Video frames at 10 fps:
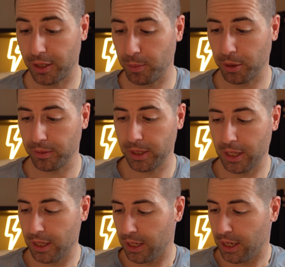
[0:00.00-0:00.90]
simple.
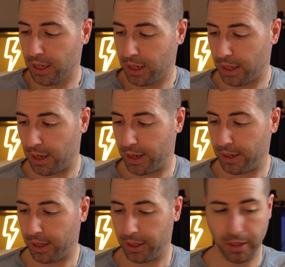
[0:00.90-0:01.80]
And
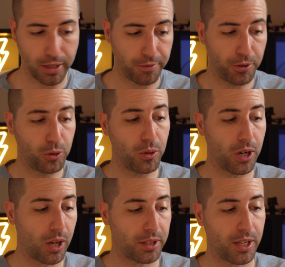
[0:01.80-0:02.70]
then if you do
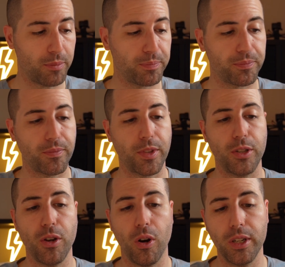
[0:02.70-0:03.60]
unlock them,
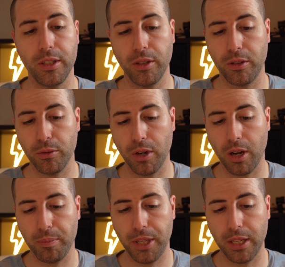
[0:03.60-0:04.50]
you only need to
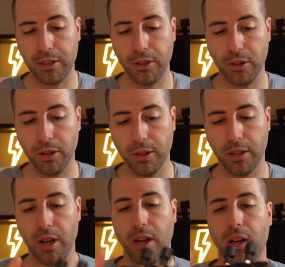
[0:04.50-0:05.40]
update your,
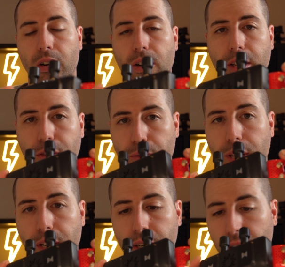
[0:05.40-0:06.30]
unlock it through
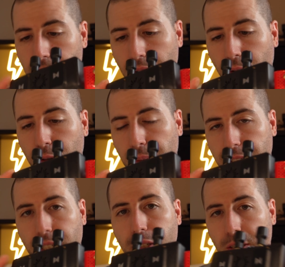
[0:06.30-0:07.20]
here, and it
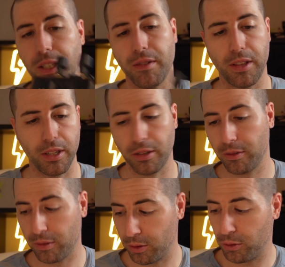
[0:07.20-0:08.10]
automatically does everything
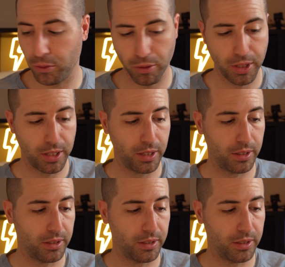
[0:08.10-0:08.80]
to the